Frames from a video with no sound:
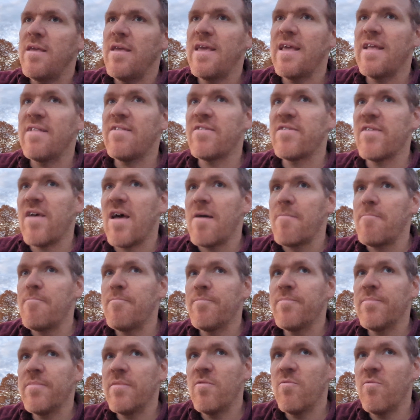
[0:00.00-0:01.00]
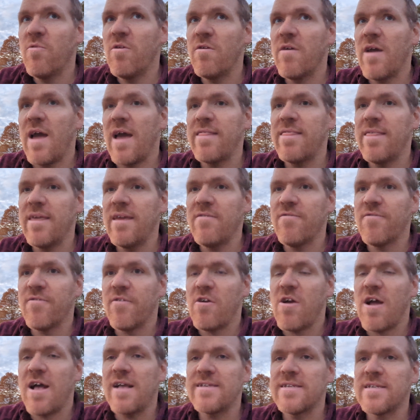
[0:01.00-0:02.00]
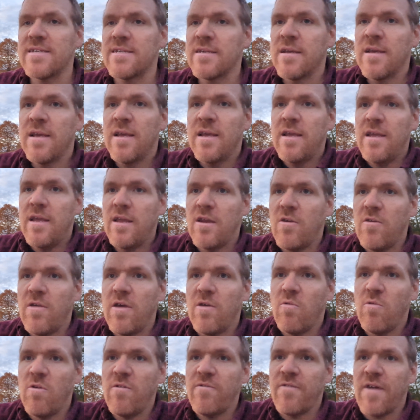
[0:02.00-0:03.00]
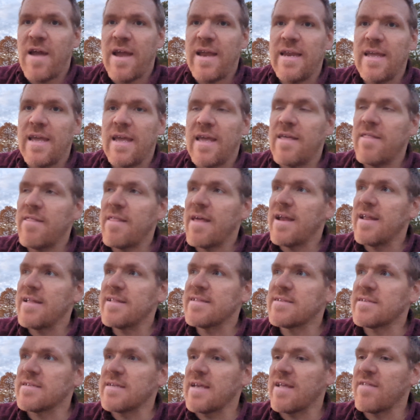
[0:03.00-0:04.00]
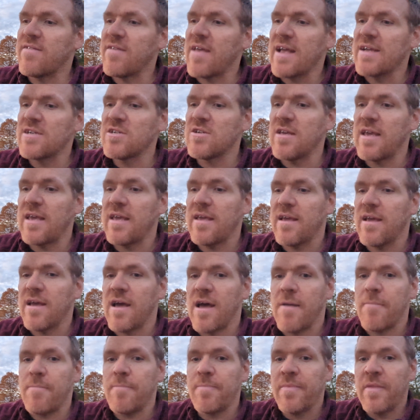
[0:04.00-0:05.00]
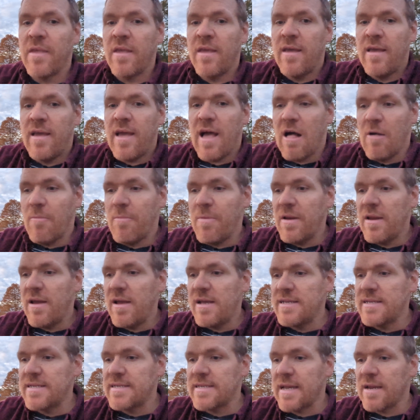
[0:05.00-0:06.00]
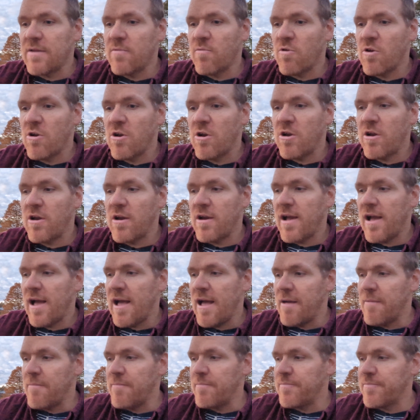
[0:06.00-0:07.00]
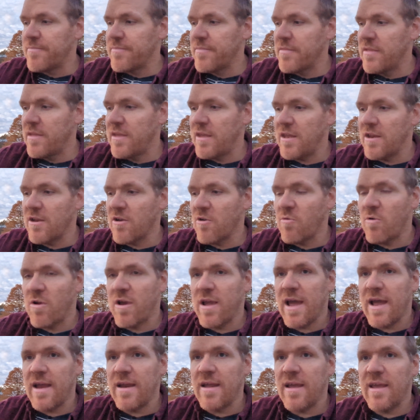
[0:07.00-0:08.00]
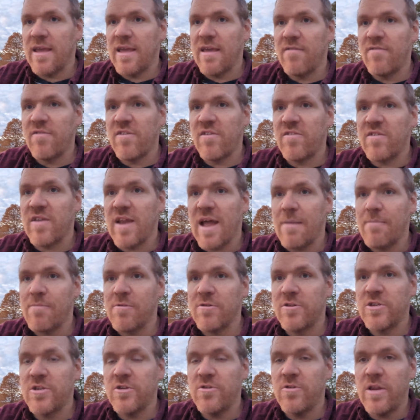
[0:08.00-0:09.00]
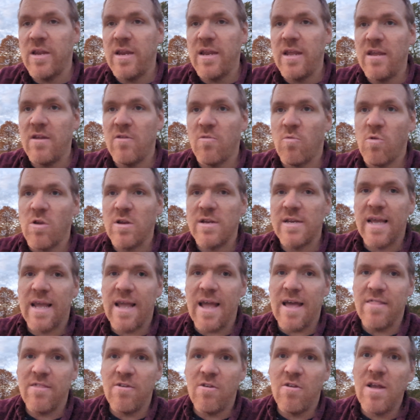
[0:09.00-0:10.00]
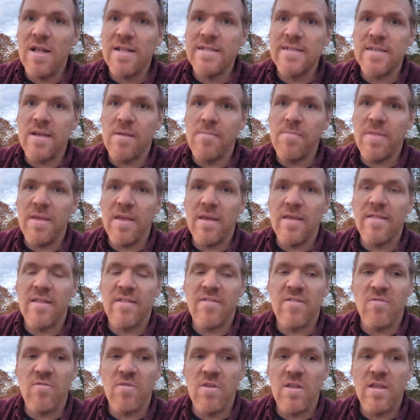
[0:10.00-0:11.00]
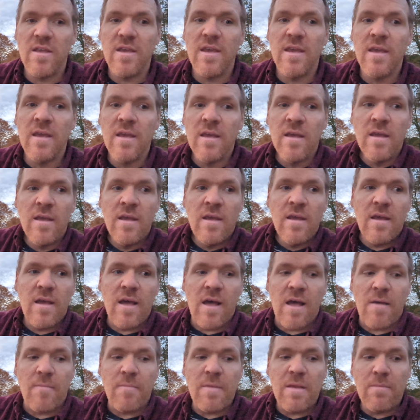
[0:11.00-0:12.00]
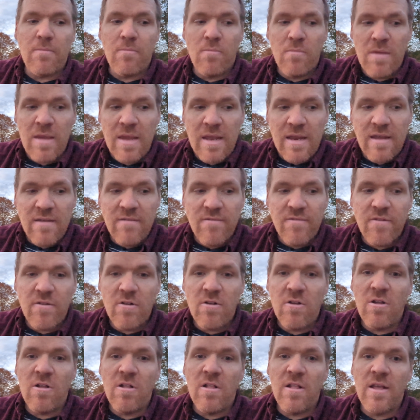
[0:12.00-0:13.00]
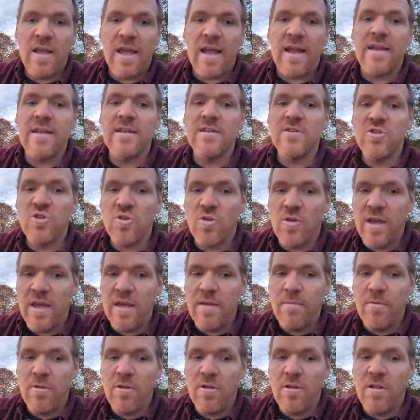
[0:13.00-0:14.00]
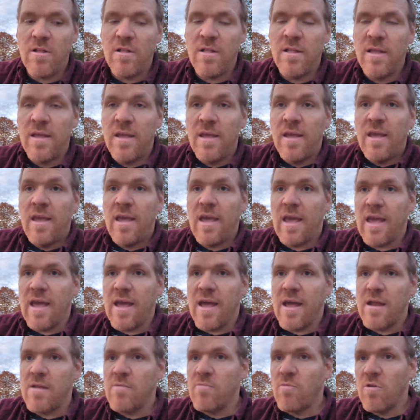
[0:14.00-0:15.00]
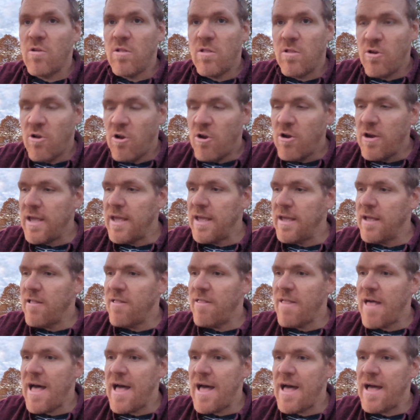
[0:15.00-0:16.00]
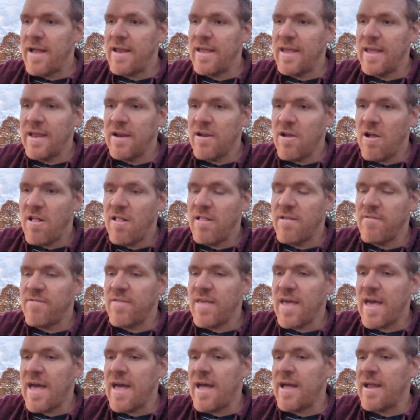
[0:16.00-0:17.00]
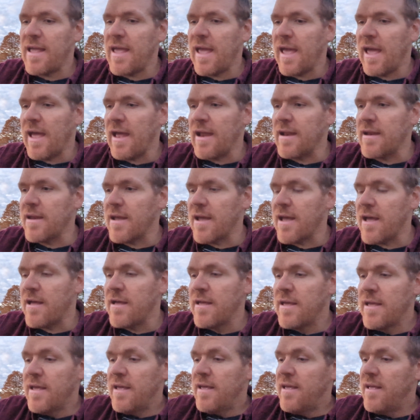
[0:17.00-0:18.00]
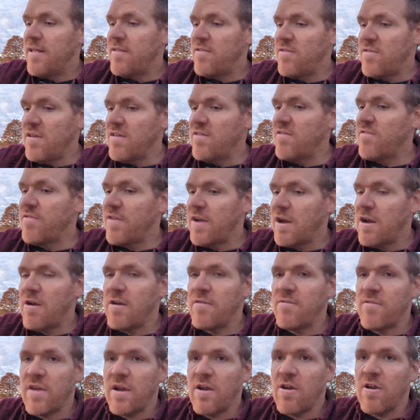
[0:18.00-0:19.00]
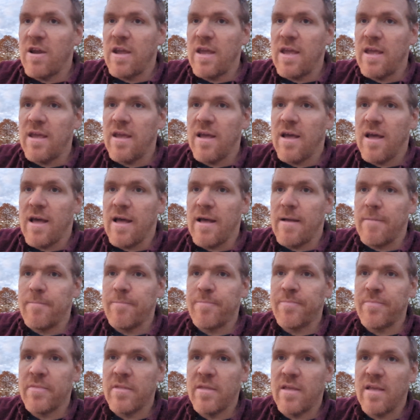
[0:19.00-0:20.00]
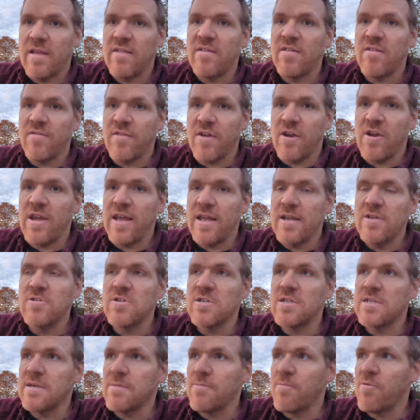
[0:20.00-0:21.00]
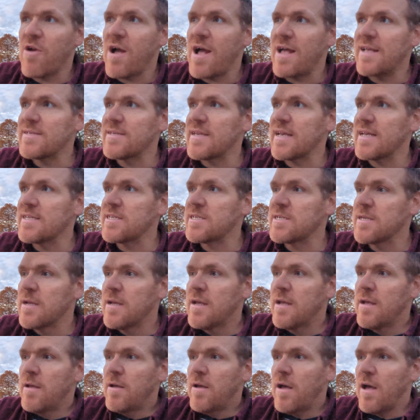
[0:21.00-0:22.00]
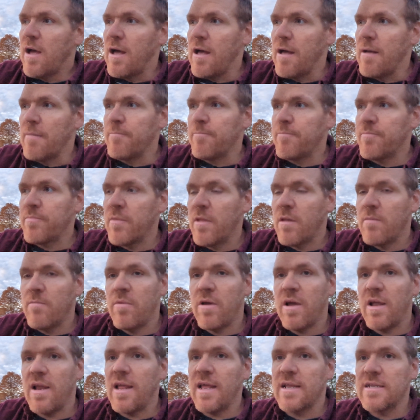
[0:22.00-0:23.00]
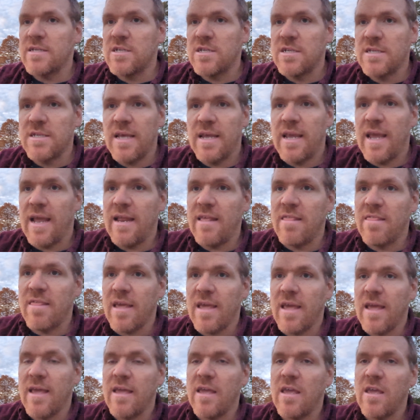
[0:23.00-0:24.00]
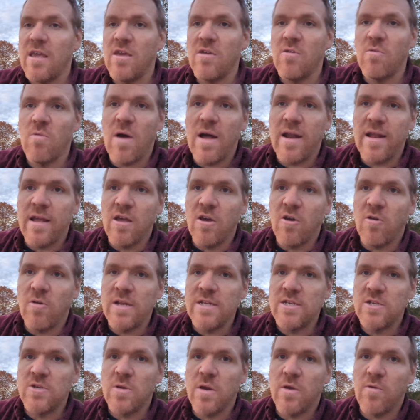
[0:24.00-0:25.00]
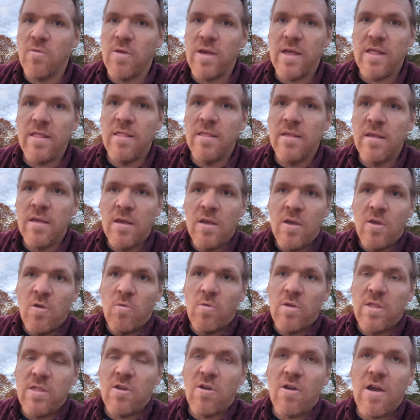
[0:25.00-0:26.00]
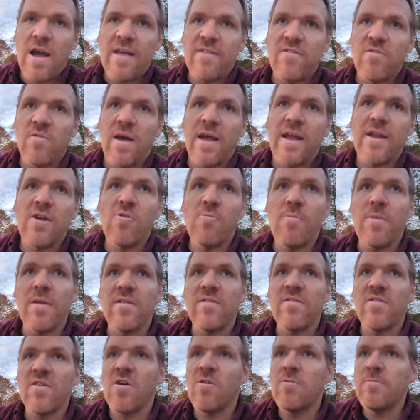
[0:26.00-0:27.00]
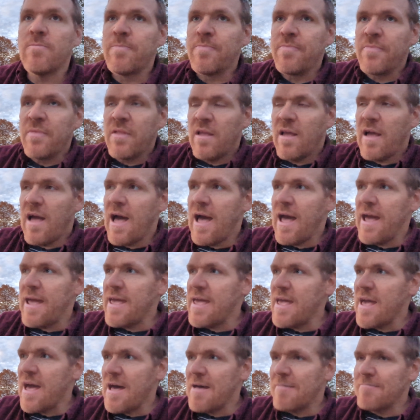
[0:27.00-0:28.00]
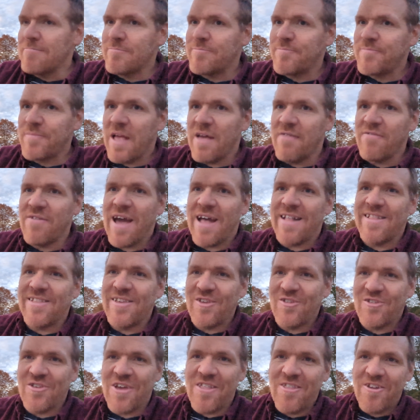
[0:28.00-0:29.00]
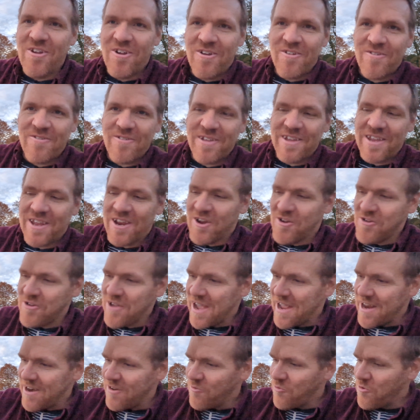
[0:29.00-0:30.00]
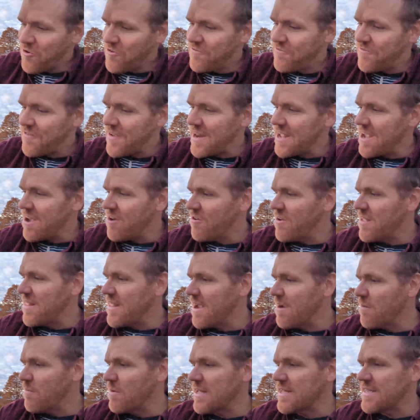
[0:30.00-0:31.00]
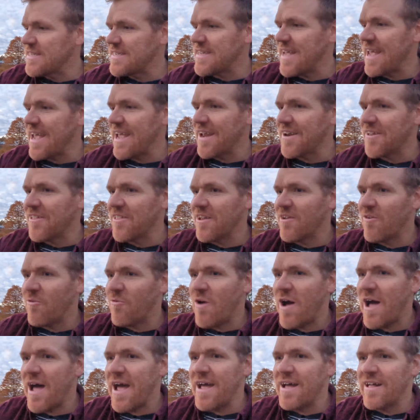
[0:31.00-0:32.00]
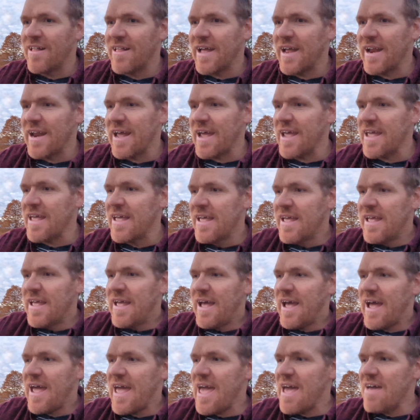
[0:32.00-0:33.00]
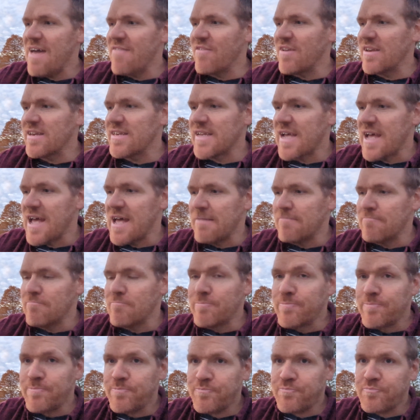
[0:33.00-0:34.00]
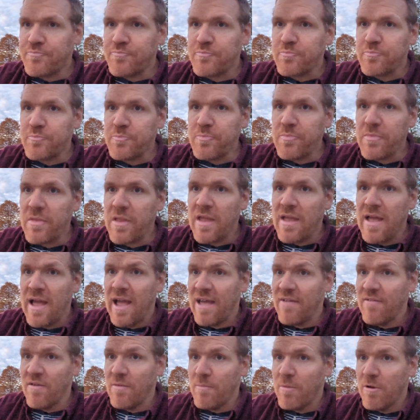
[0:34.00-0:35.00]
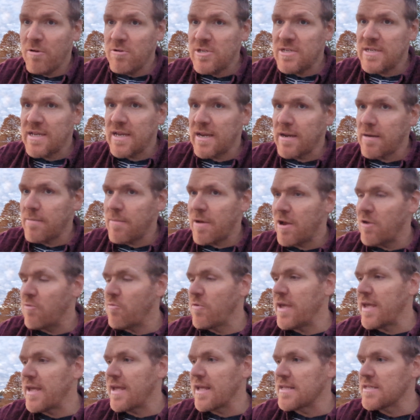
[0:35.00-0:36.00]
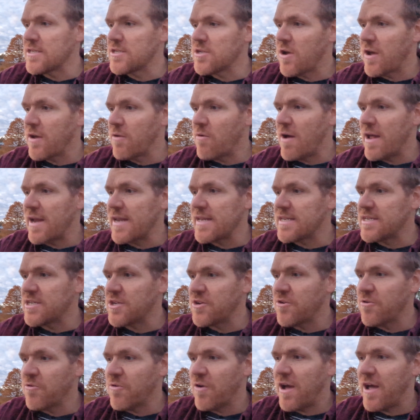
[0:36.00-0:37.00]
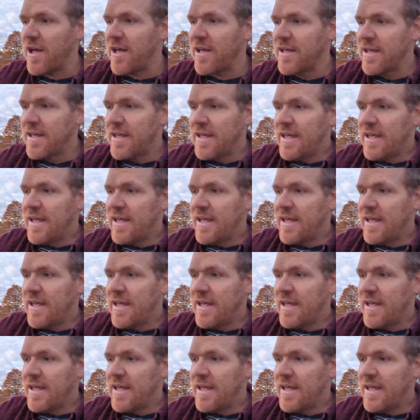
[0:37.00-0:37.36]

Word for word: it's um we're i think for us you know that we're finding it that it's it's actually um helping us and we're, um, you know, we're kind of gives us an opportunity to work together on something that's really um, meaningful and enjoyable. And we're learning a lot in all of that. And uh, it's just very, very, um, it's a very interesting process. Um, but it's just like anything, you want to go into it with, with your eyes wide open. So I, um, I've got this other, you know, kind of roof video in there, but it's taken a little while and I, I haven't, um, I haven't posted in about a week, and so I wanted to uh,